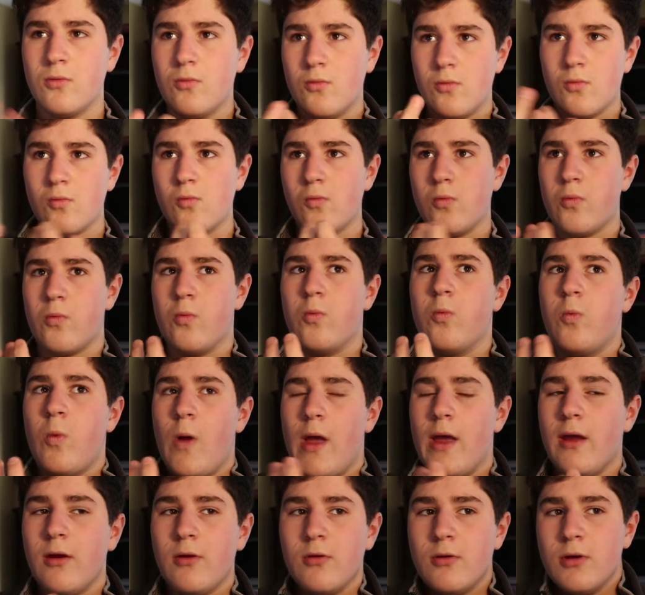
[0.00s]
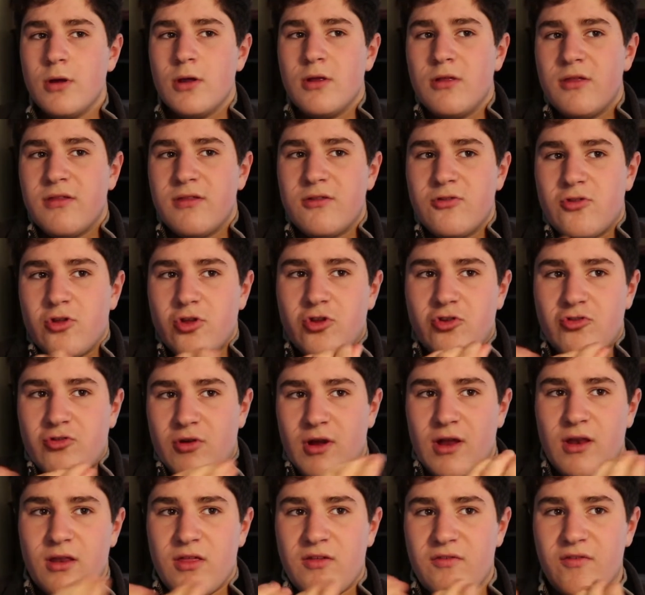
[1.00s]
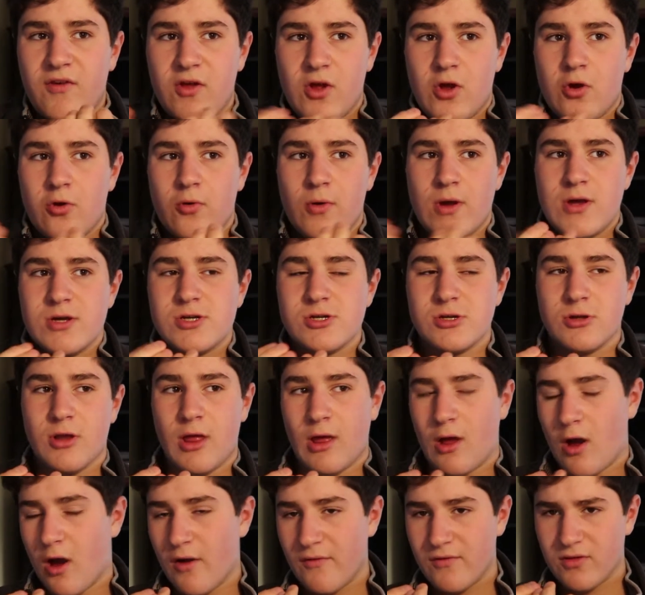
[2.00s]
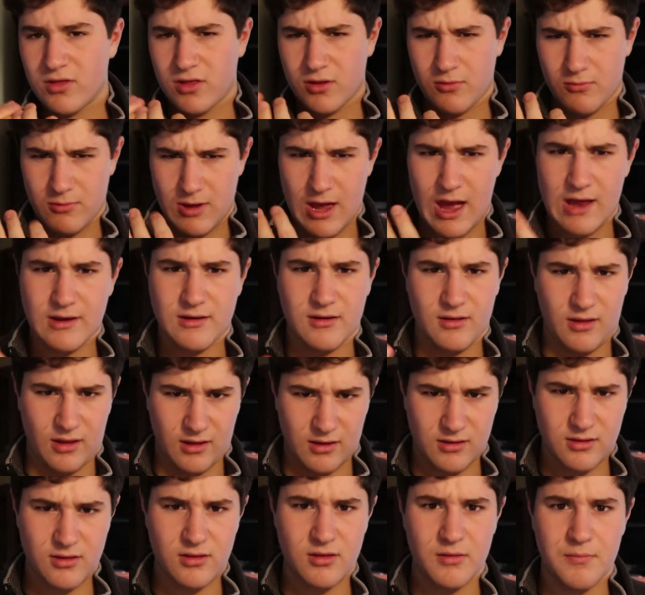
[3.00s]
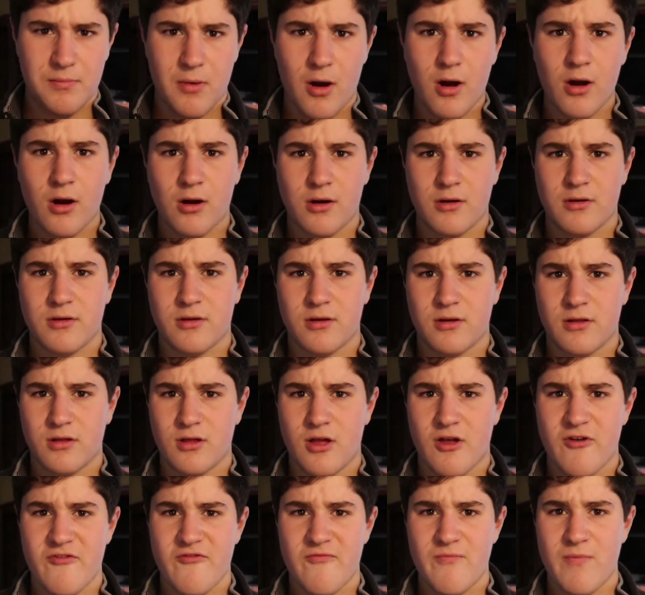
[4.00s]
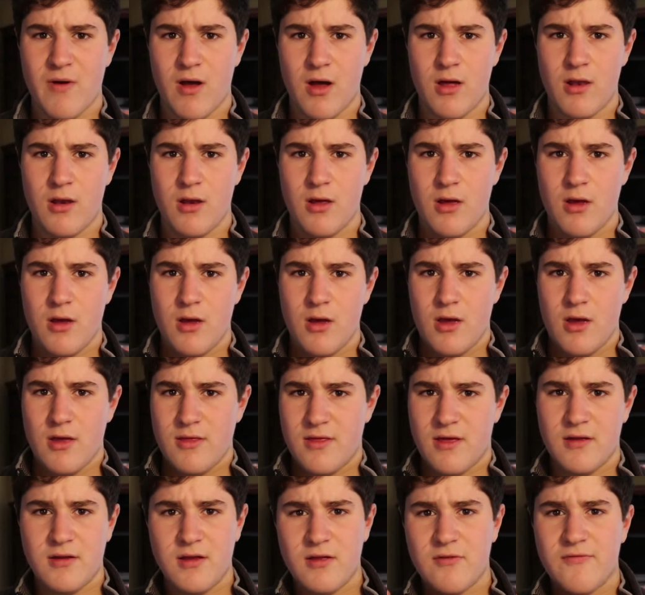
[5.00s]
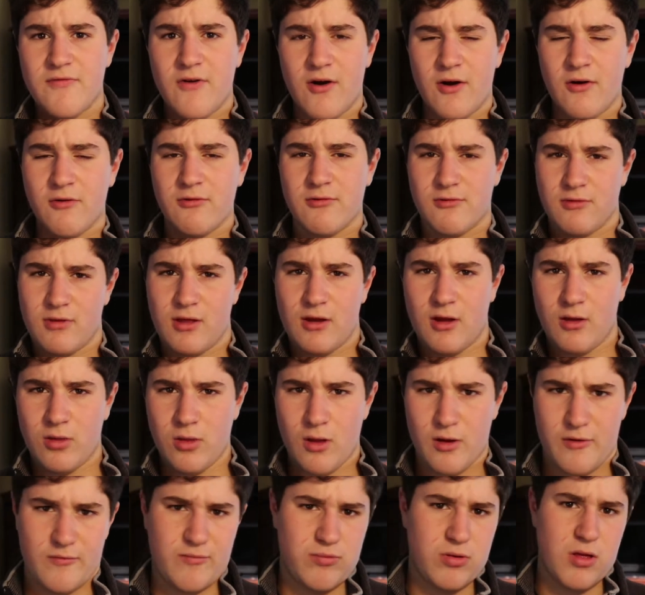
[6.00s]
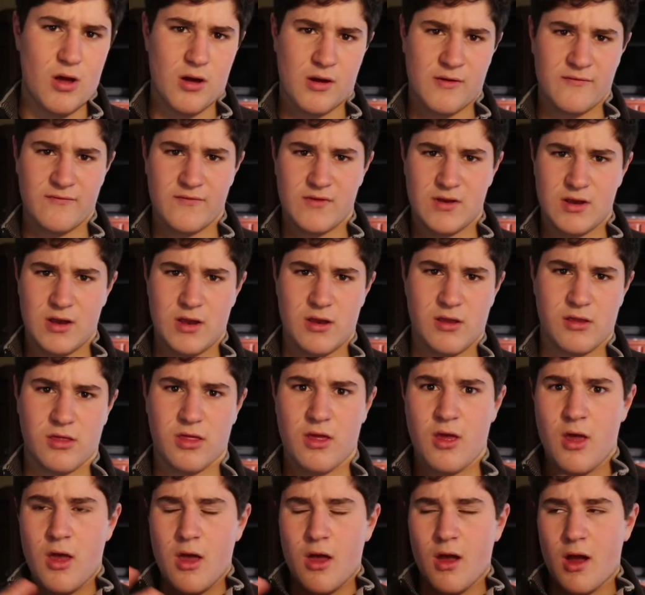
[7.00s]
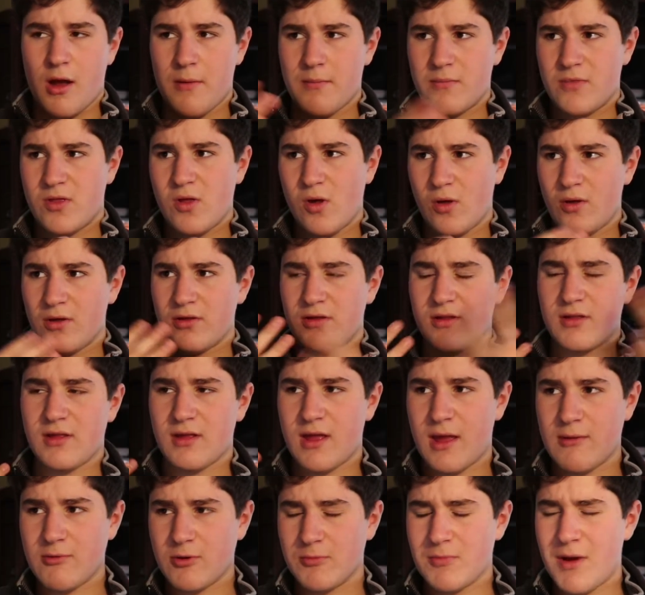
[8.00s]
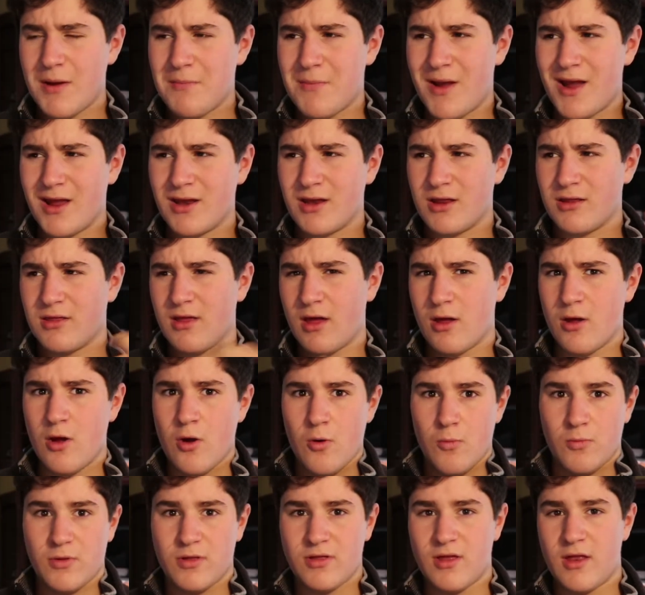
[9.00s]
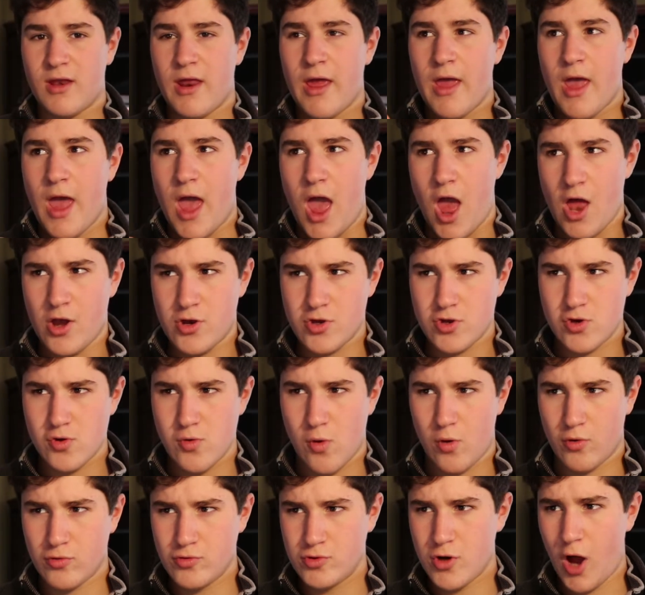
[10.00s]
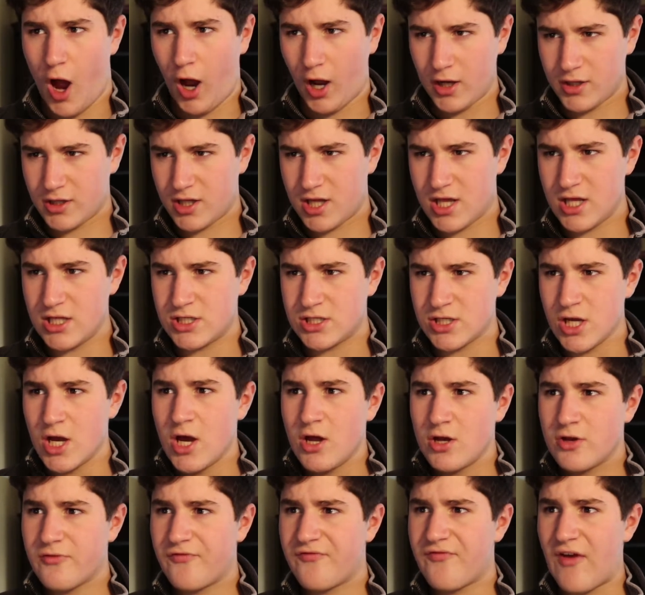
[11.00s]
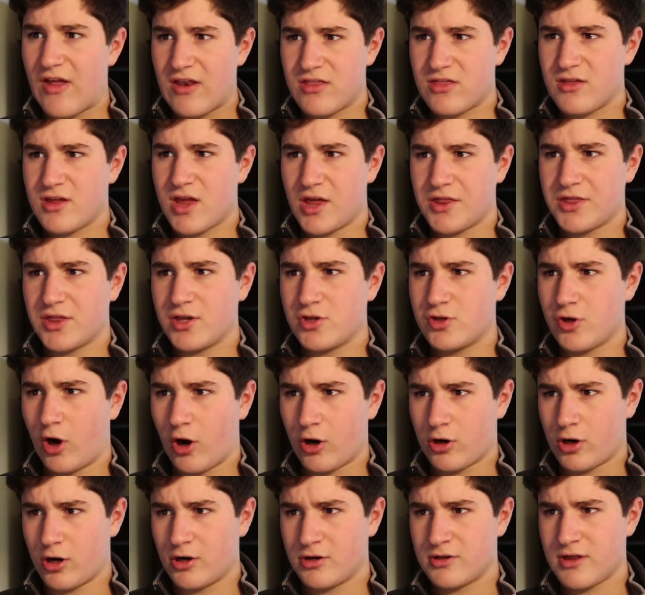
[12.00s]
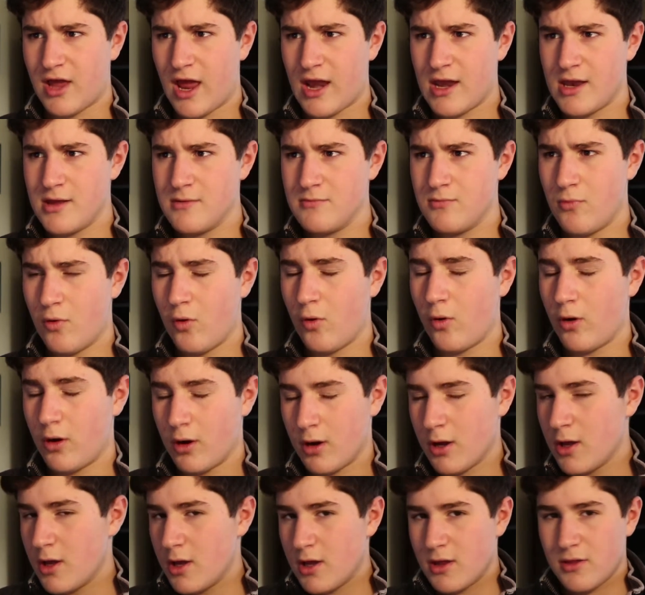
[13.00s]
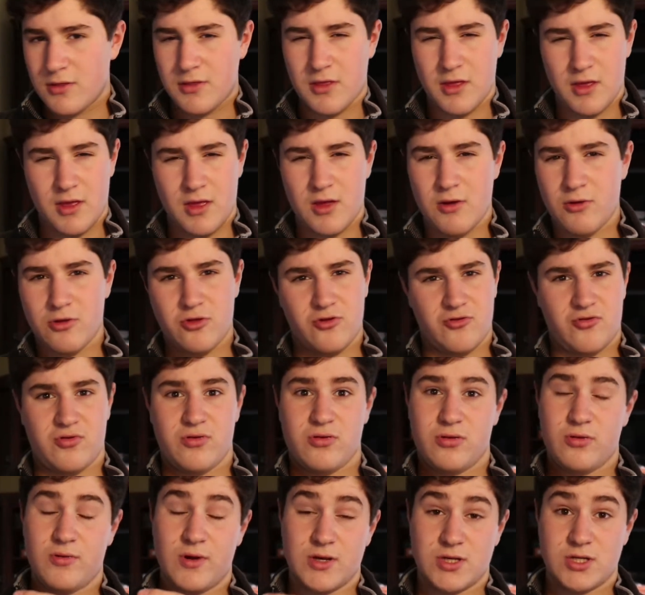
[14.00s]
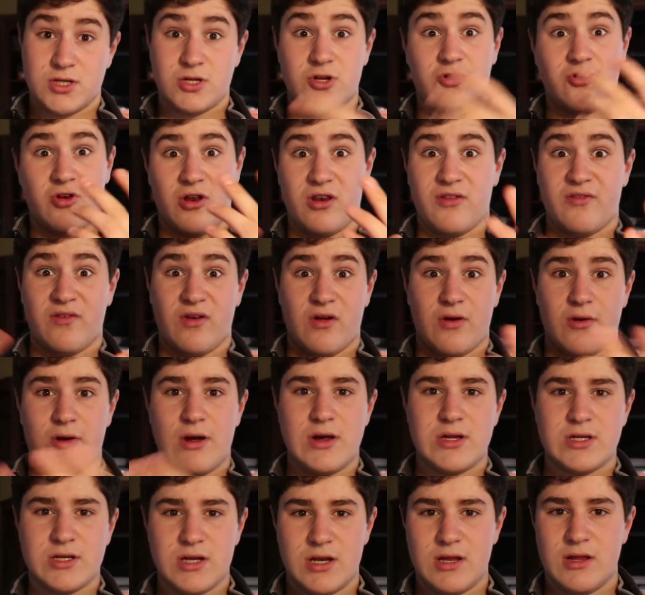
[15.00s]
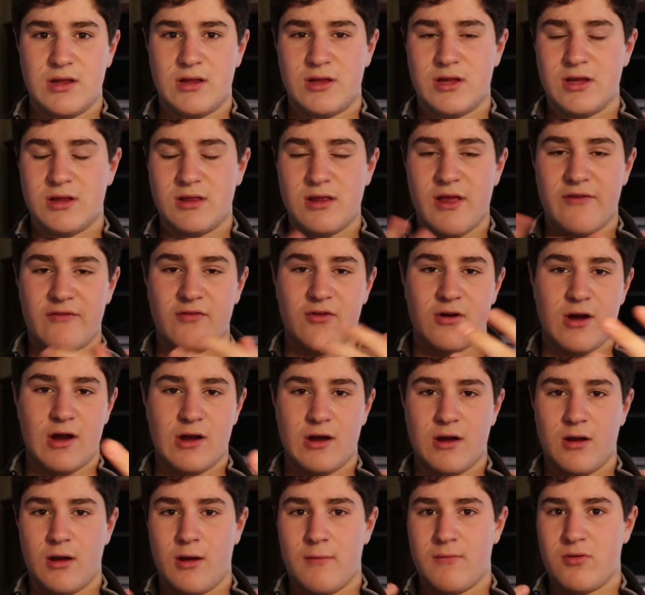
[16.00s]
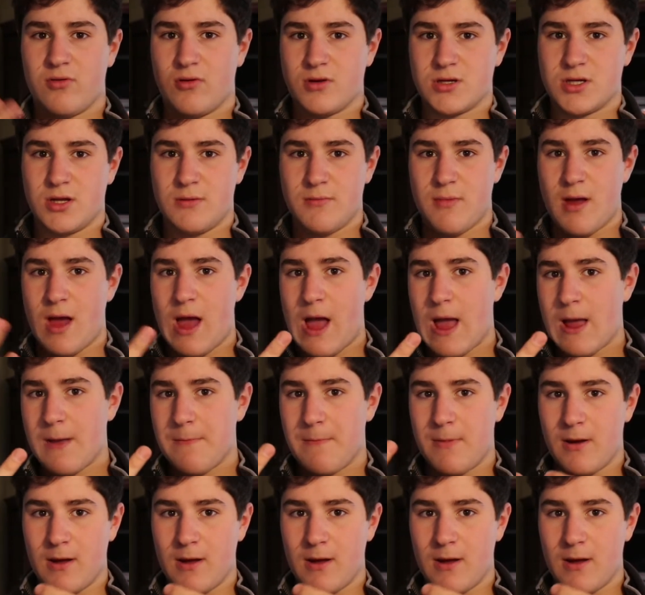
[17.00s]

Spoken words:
where is the transfiguration? Like, obviously we had to like see the Boggarts and stuff, but it just felt like a lot of plot convenience. Kind of the only thing that came to my mind is that they said, "And you will not teach defense against the dark arts anymore." He was switched to transfiguration, and he just never ended up switching back.